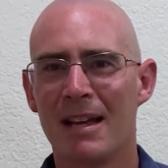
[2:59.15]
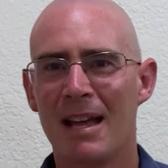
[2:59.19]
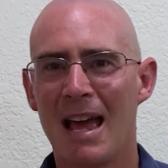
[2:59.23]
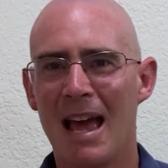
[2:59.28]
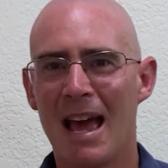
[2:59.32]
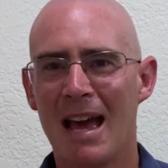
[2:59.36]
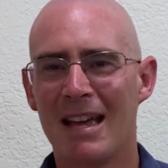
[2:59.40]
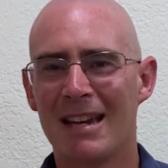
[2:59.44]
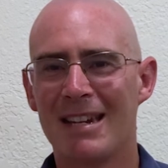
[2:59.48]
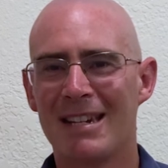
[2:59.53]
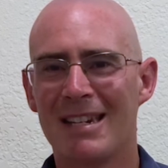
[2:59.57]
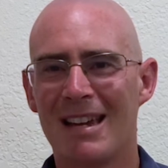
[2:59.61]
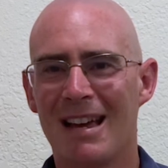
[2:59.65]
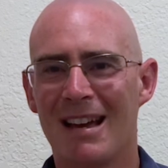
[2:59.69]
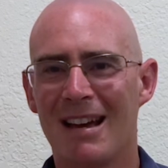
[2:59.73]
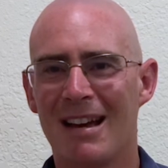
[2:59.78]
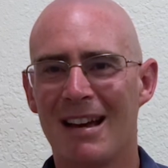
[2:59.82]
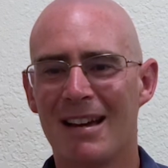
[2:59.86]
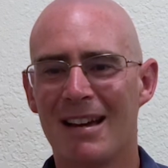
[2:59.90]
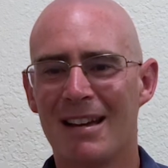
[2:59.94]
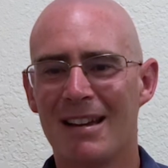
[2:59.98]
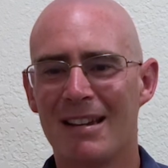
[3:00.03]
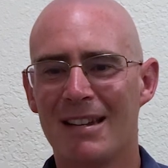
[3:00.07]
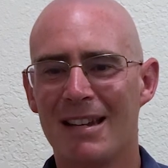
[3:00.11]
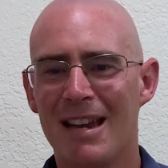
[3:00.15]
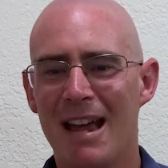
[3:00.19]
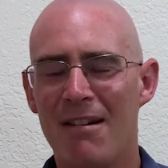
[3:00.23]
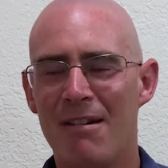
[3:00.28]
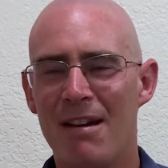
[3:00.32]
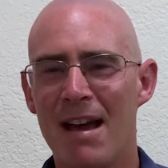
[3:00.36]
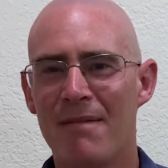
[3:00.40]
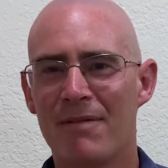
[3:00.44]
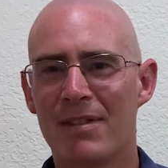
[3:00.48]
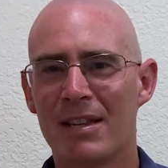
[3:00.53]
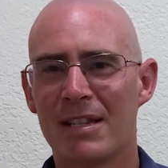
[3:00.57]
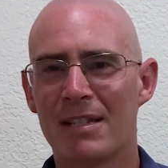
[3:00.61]
and now
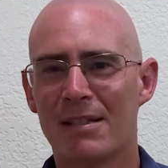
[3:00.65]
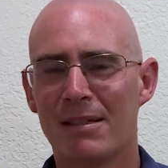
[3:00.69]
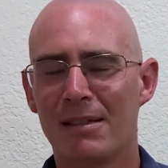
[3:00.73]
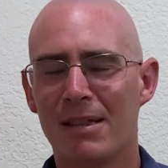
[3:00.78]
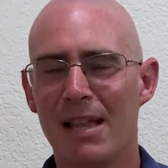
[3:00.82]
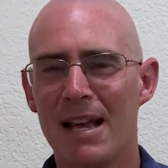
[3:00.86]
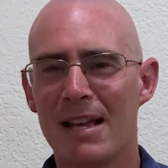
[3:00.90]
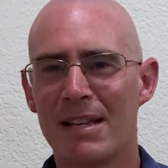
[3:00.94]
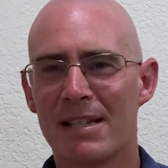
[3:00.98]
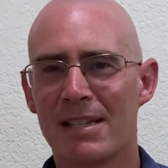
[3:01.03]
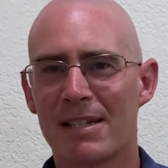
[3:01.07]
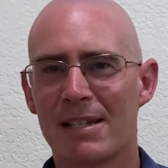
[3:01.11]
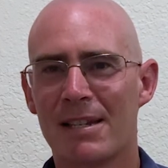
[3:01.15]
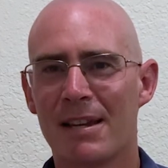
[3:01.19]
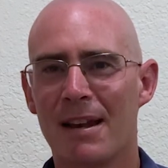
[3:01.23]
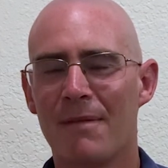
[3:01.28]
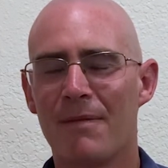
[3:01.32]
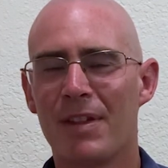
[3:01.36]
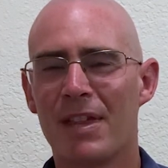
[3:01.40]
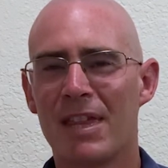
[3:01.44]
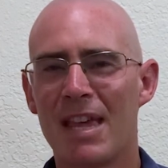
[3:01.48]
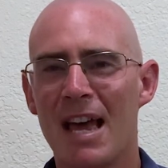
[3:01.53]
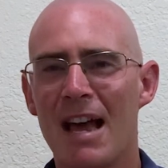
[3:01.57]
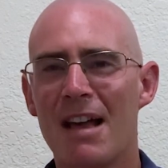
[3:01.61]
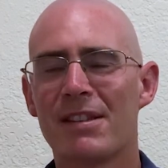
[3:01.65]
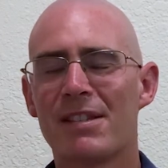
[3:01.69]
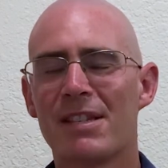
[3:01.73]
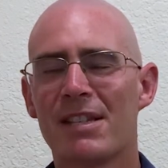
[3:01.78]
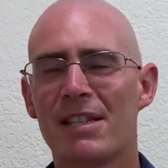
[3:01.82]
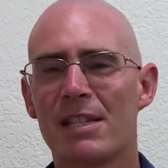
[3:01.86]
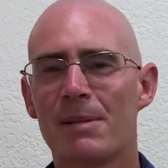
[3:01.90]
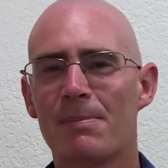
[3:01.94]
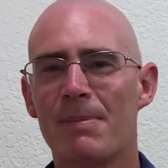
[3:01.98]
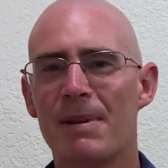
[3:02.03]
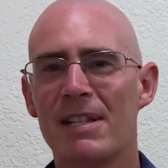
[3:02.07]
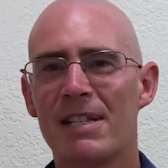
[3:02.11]
I have this list of
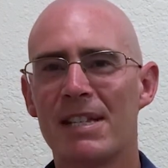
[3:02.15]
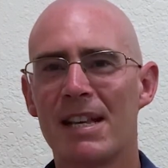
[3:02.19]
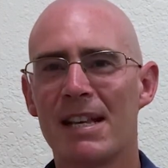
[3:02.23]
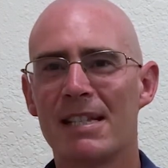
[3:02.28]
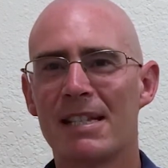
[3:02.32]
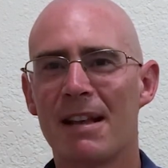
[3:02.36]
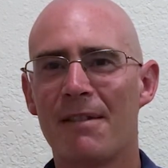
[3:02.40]
1,000 species